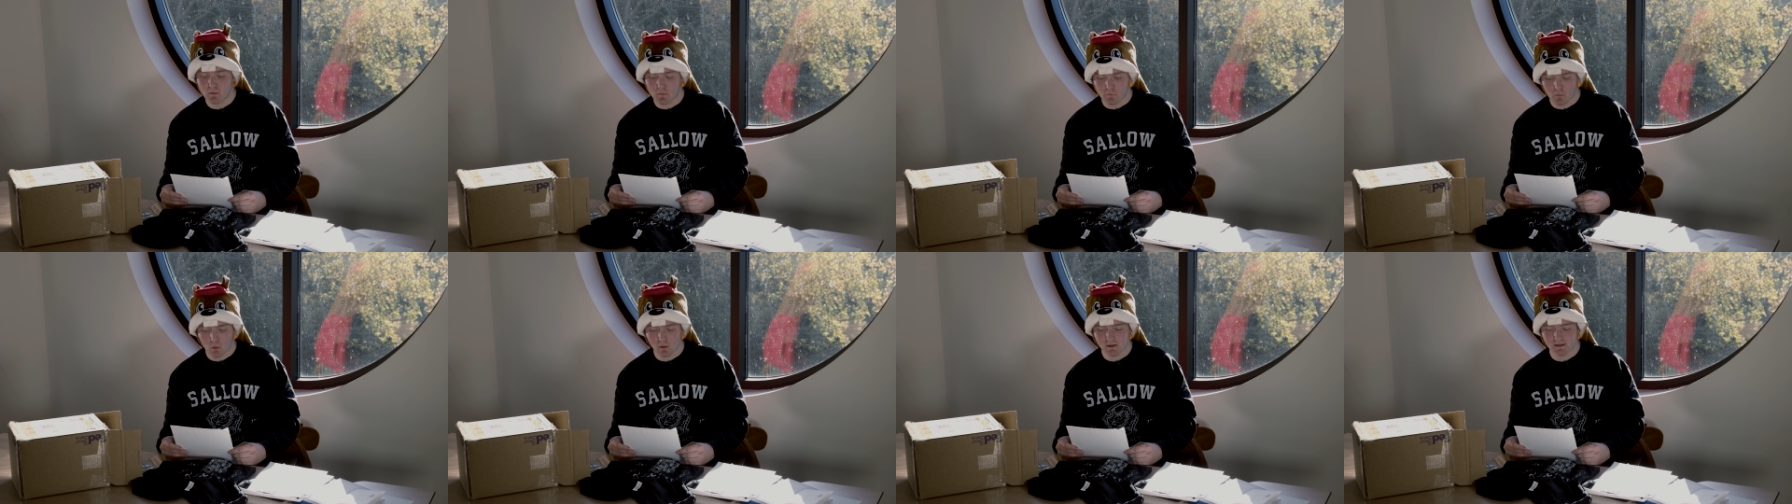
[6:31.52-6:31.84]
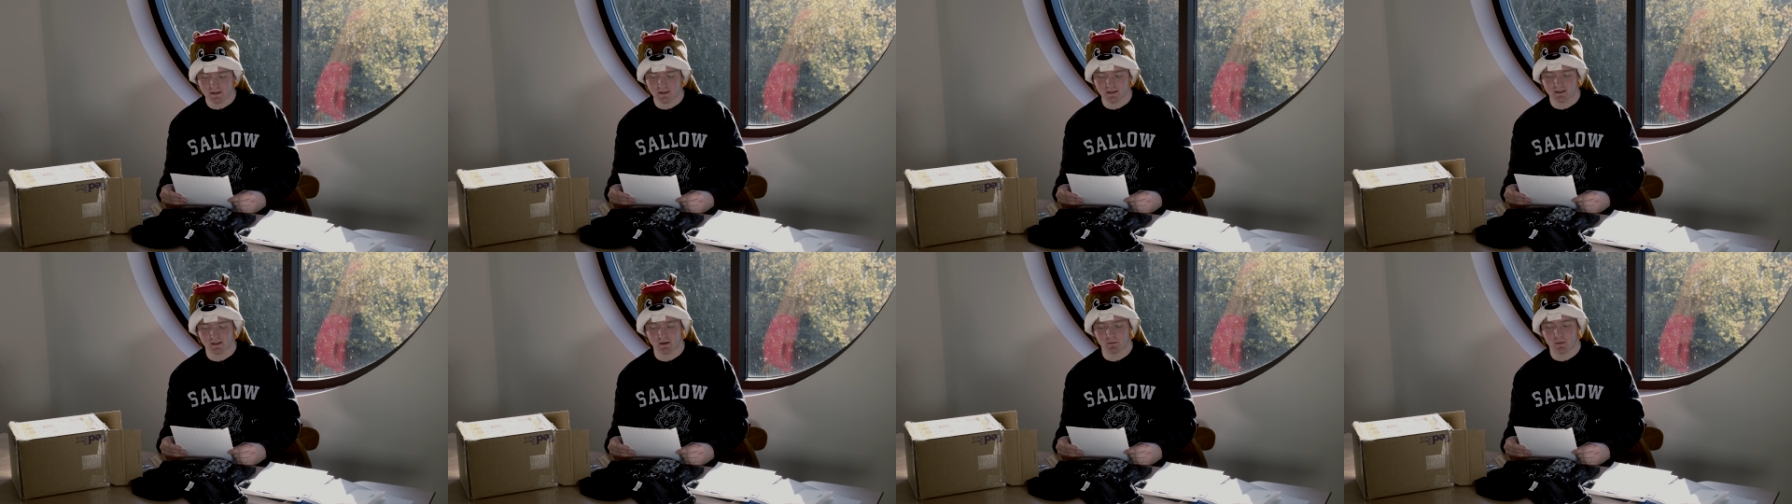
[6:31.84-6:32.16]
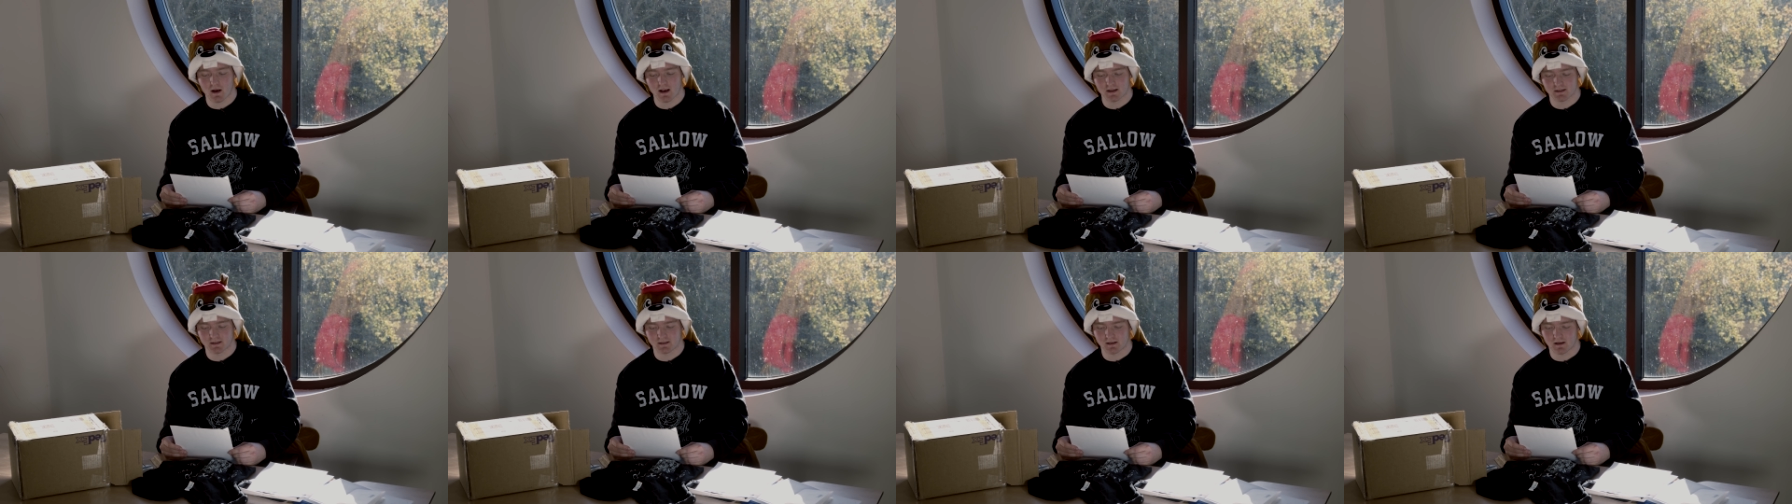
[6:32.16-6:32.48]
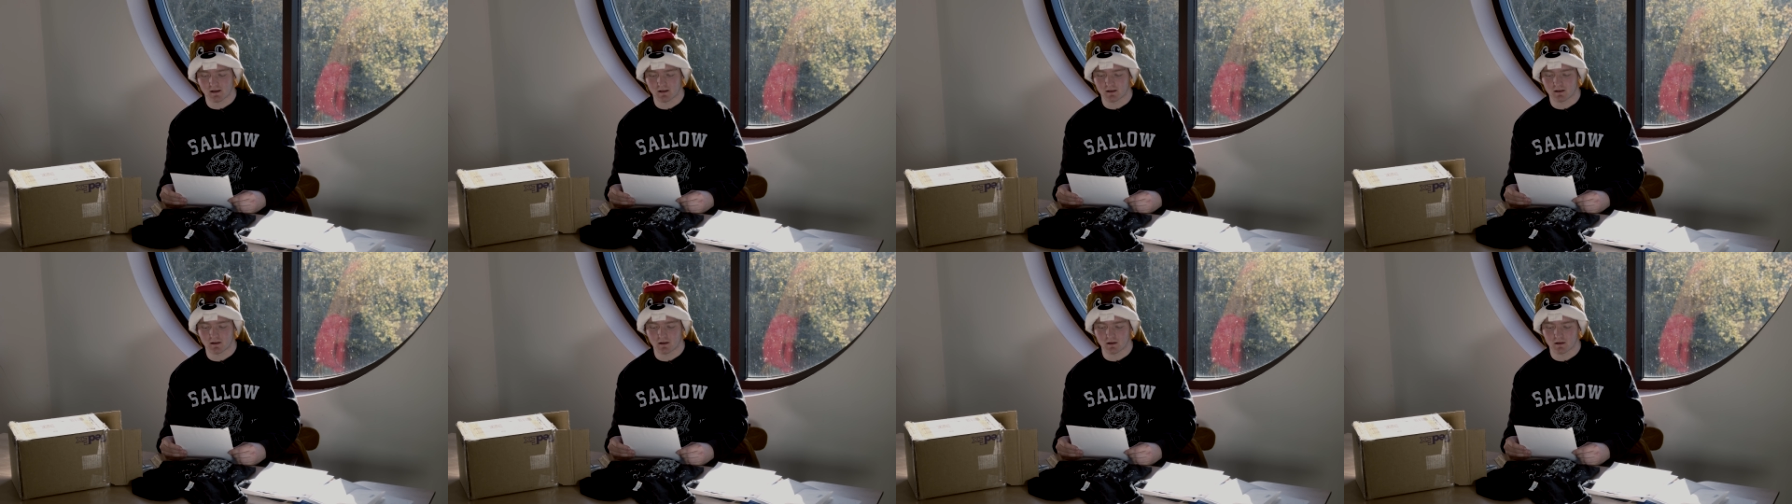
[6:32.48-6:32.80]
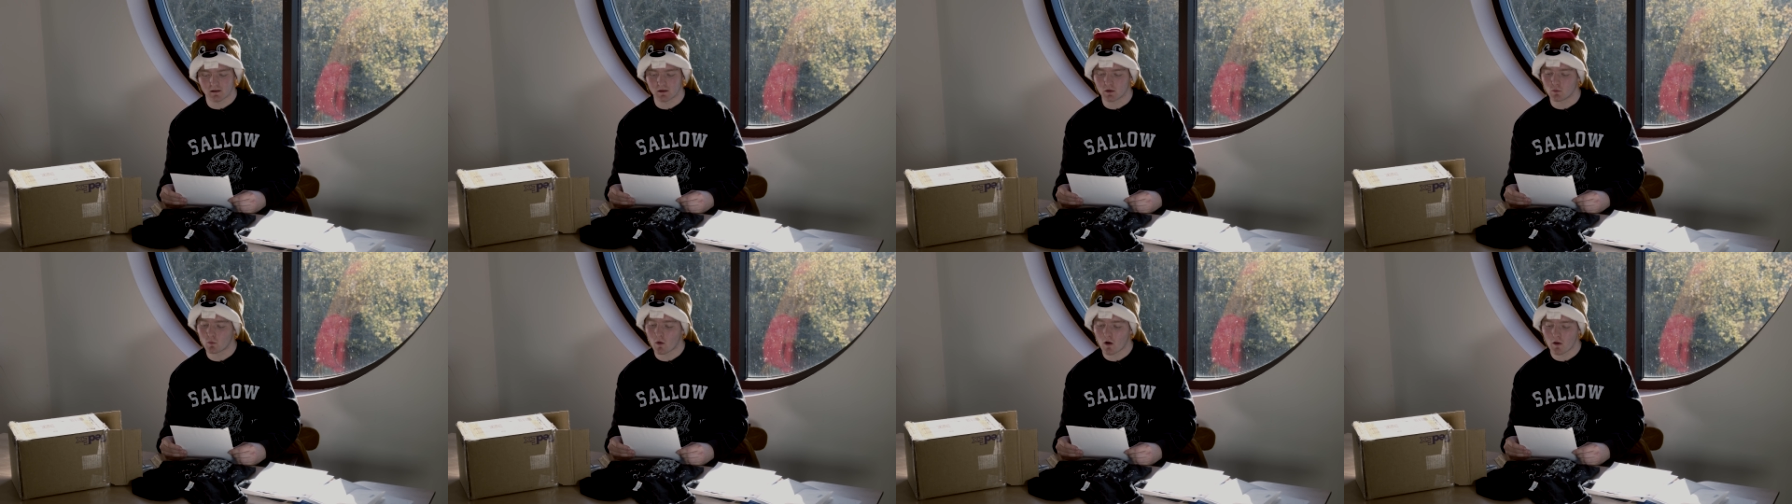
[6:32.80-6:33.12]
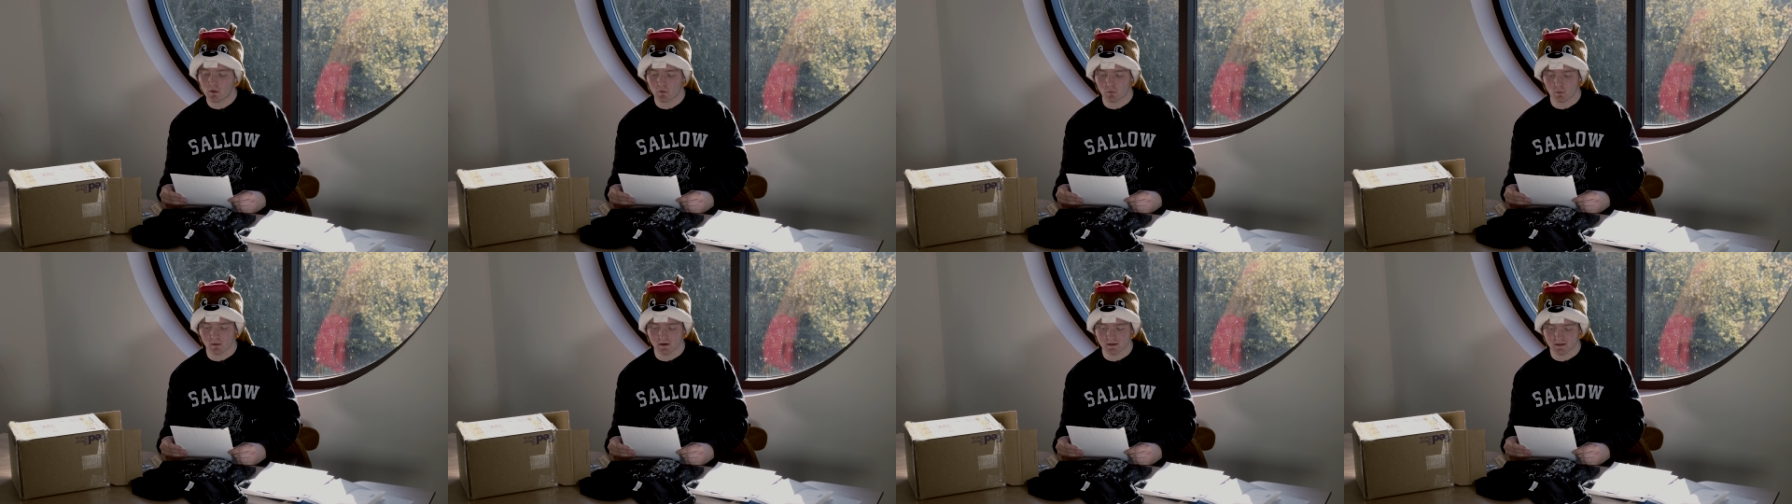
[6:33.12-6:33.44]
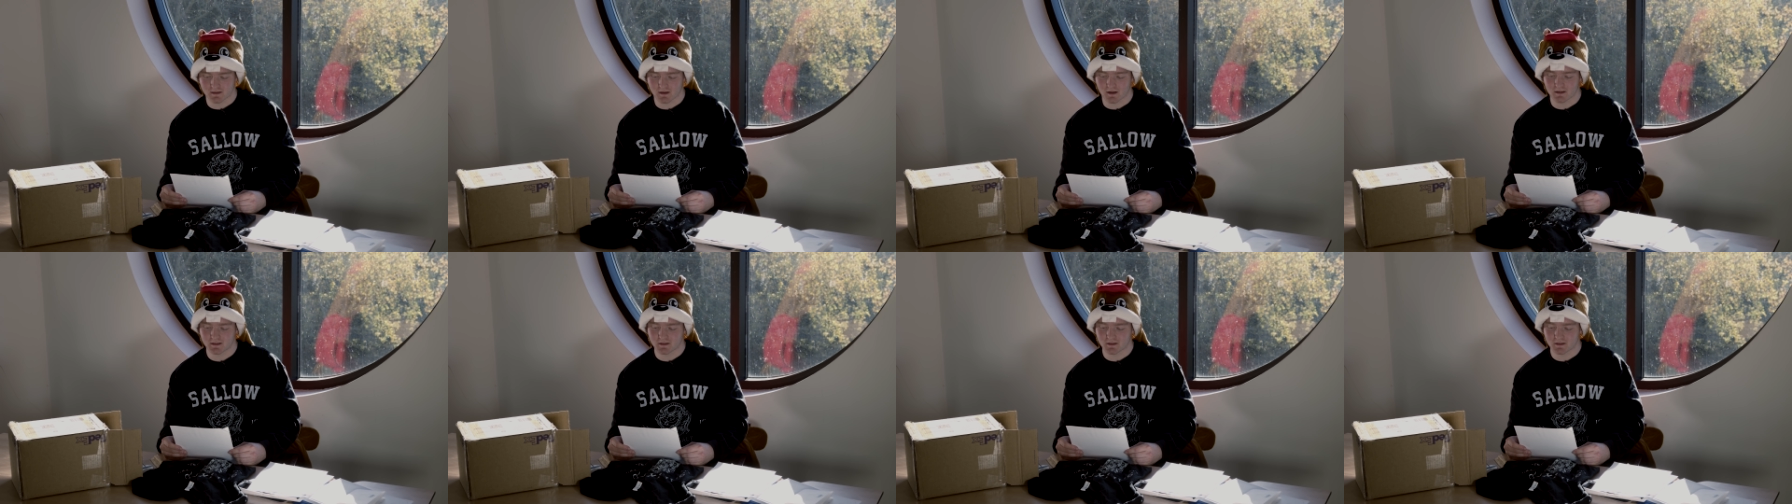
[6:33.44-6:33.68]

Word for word: you for voicing Sebastian. You are the reason